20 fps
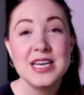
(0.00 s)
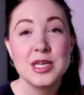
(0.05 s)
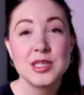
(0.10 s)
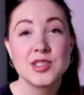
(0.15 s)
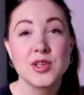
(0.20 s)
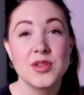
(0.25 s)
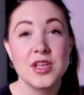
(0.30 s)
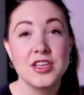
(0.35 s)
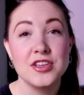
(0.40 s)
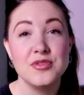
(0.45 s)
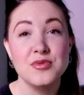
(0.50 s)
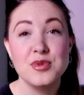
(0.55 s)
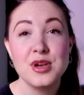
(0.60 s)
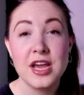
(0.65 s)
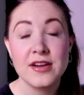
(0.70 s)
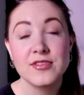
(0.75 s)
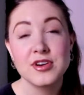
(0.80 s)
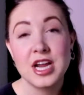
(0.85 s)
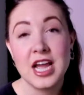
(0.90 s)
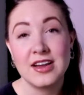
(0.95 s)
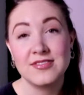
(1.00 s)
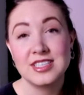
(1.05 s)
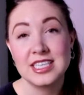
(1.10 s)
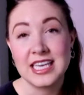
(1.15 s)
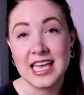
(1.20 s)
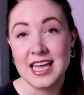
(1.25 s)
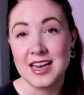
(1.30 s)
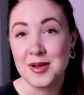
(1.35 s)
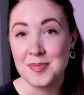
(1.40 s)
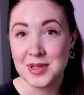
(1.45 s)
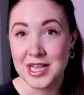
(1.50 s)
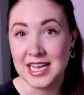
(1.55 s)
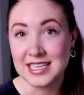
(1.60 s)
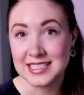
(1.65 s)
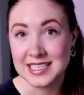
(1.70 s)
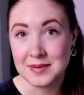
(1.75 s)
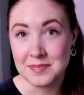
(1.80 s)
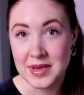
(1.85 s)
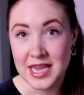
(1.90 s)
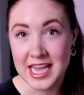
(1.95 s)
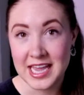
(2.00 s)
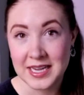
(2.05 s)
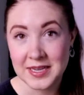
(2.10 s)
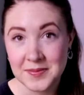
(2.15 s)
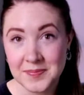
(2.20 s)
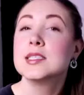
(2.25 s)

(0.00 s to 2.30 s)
so that you never have to get a plastic bag.